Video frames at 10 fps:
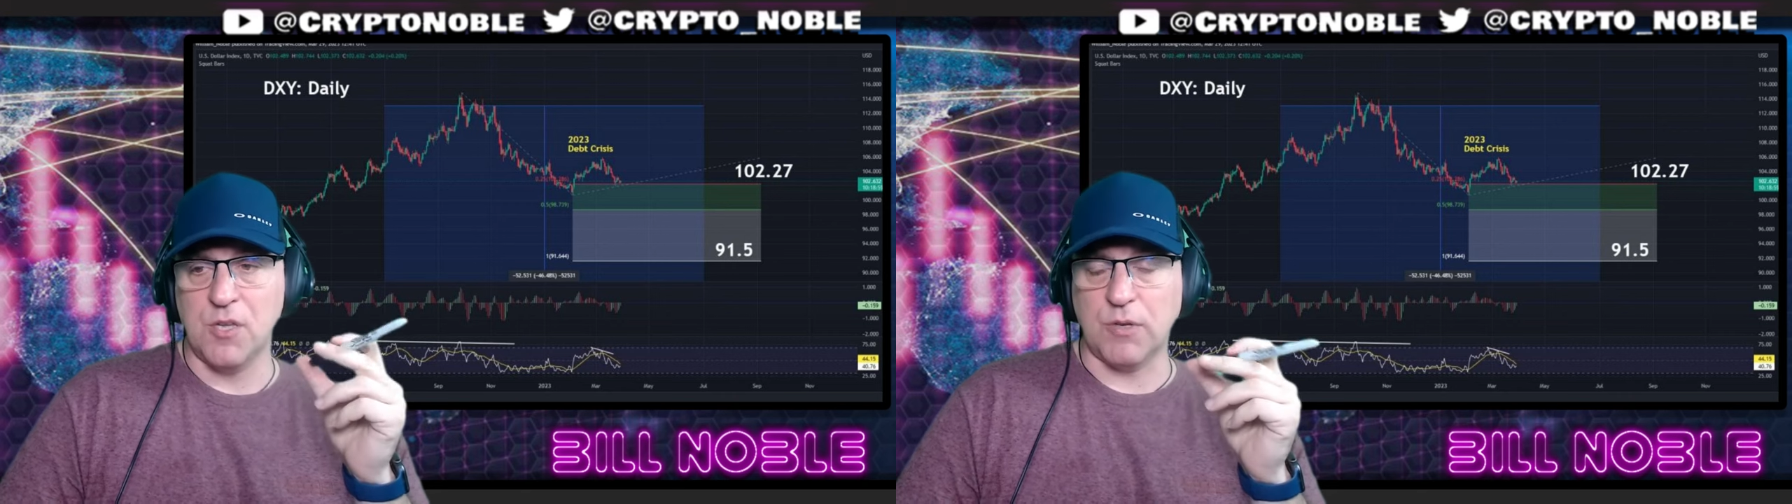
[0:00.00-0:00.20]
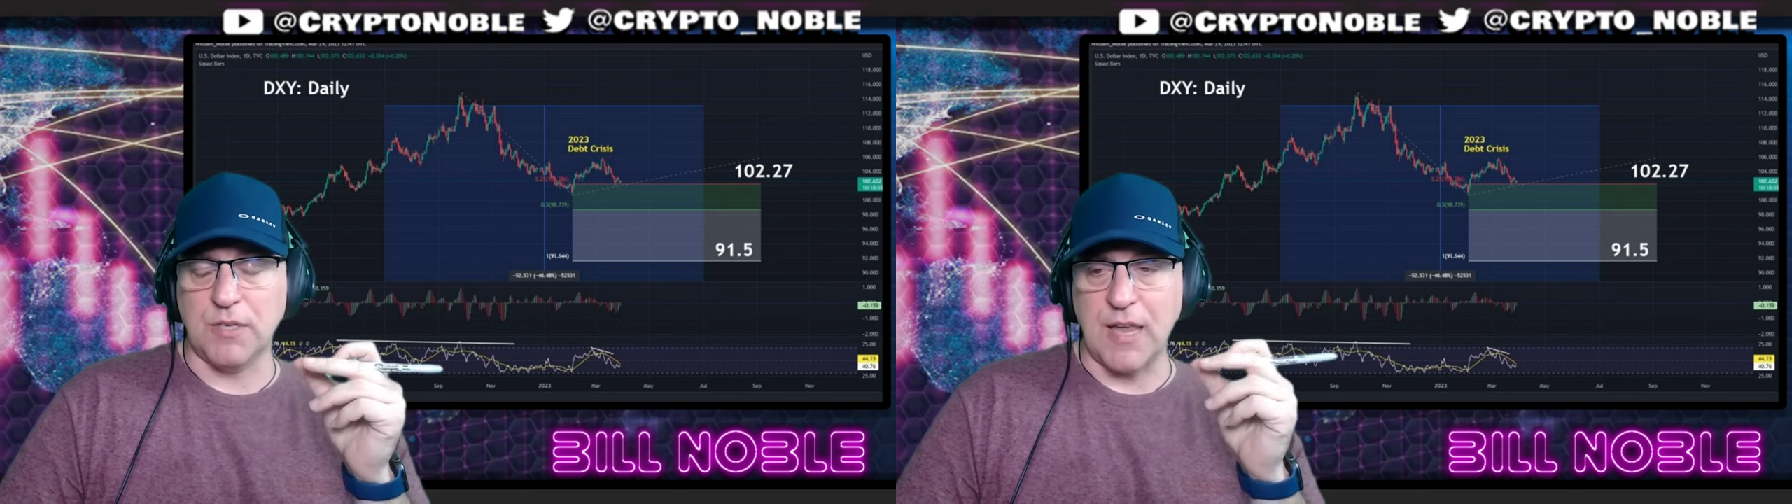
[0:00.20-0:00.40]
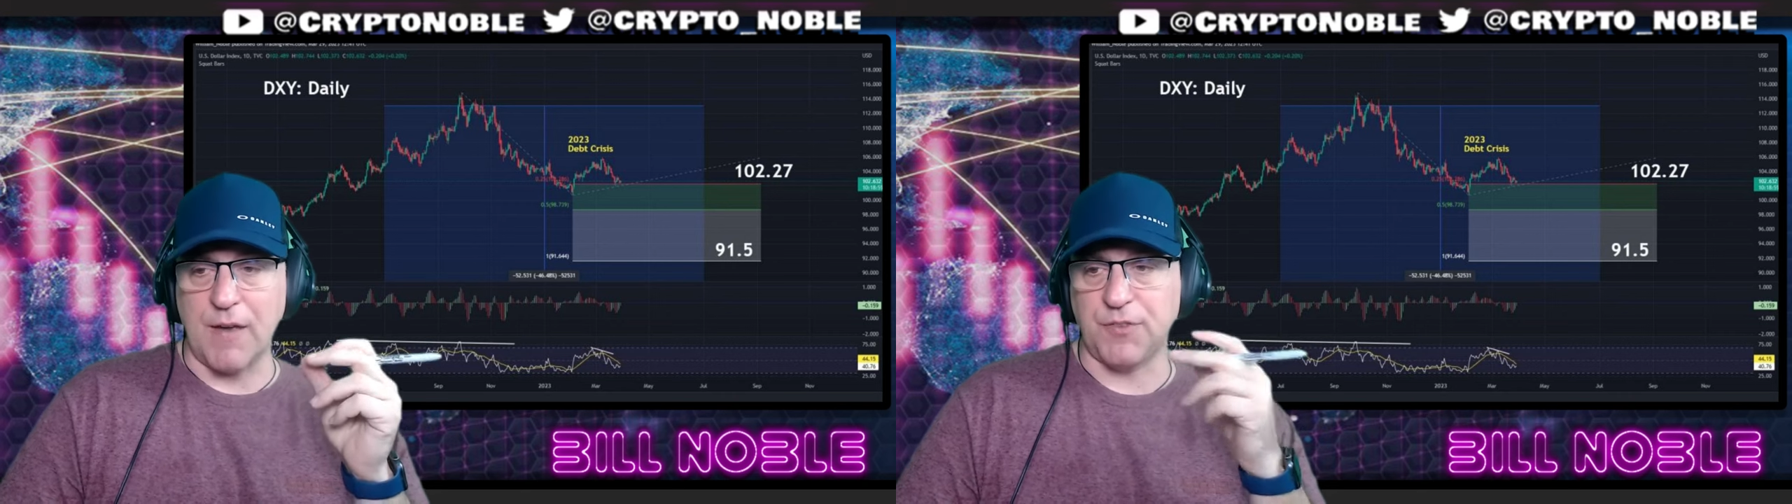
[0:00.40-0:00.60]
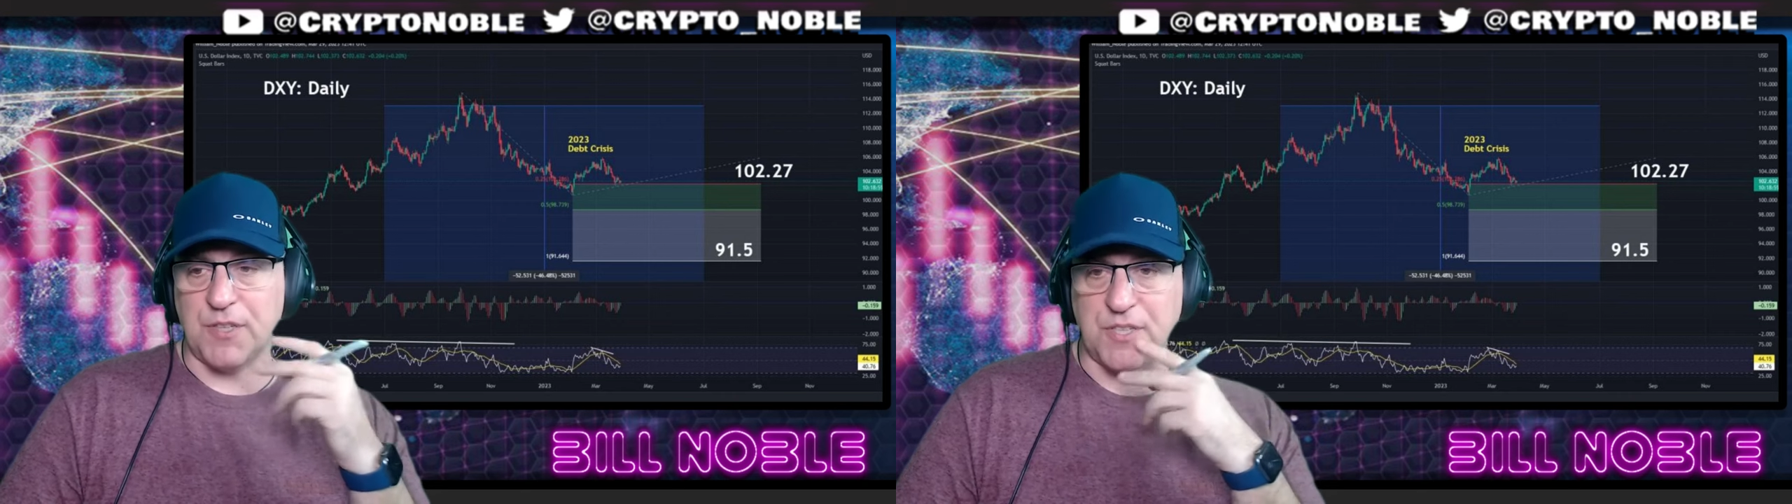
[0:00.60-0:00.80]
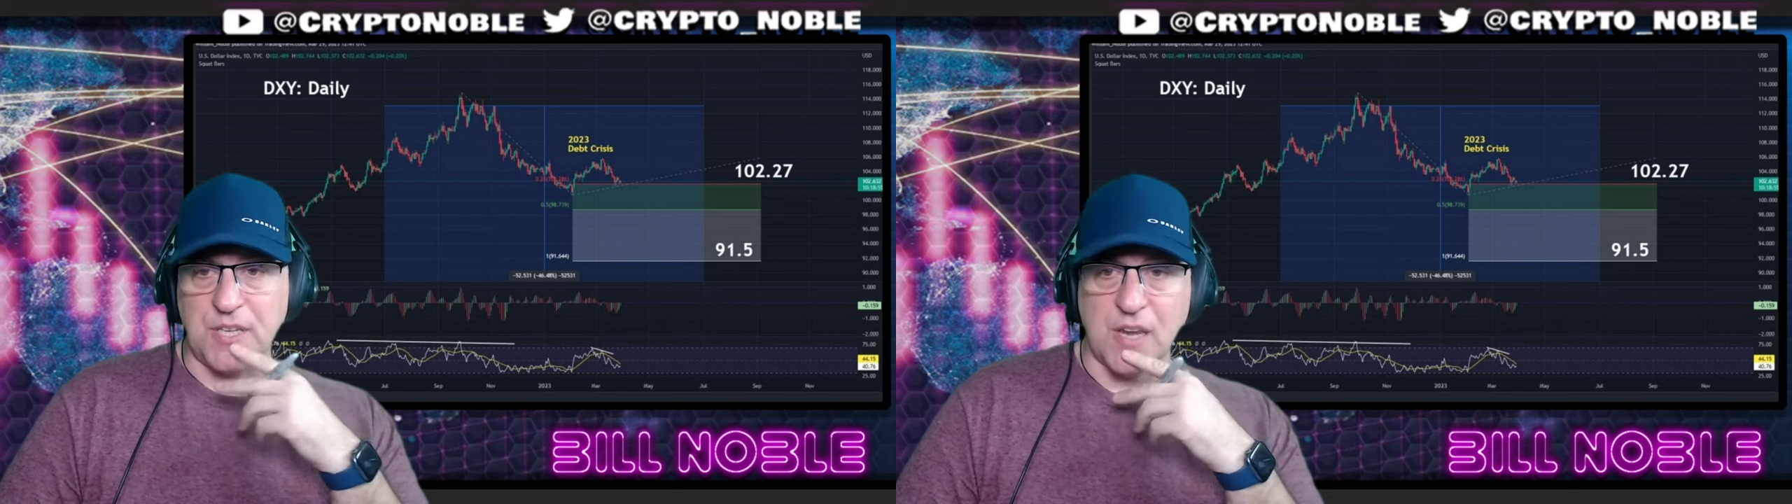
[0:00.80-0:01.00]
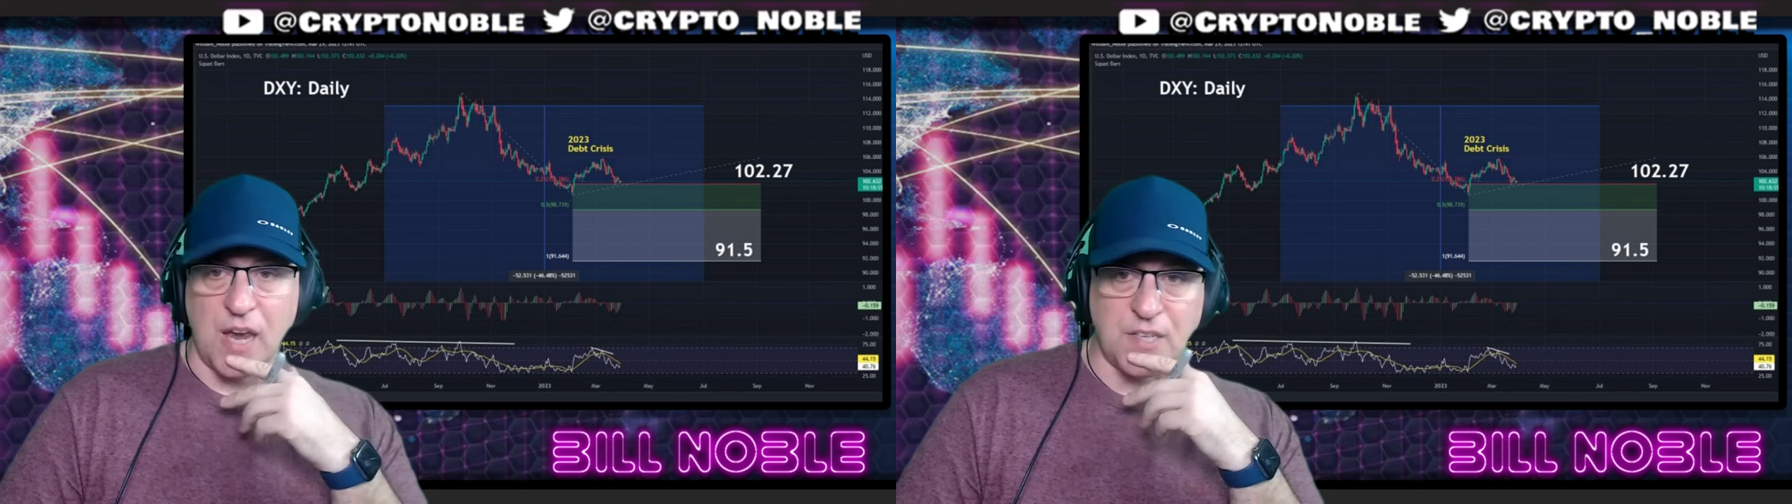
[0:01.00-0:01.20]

You can definitely see